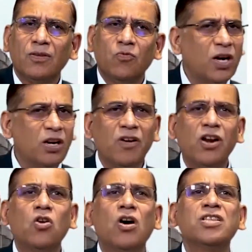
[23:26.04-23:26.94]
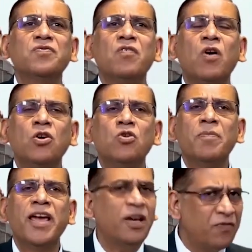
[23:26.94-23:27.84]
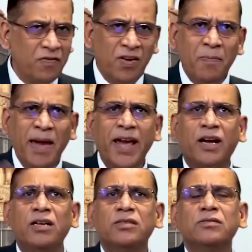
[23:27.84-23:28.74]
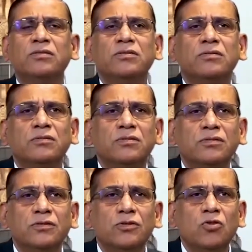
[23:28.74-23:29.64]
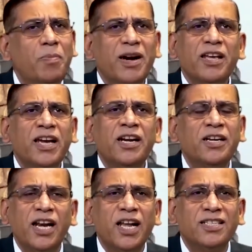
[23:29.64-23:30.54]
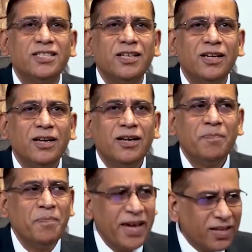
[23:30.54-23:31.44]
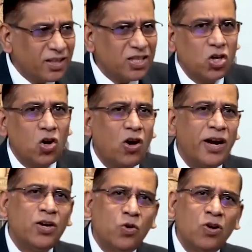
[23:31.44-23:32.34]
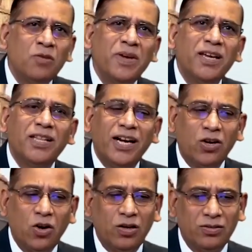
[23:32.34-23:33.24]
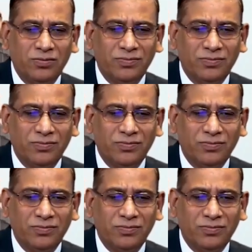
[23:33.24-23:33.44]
Whatever laws we want to make, we will make. Nobody can tell us, make this law and don't make that law.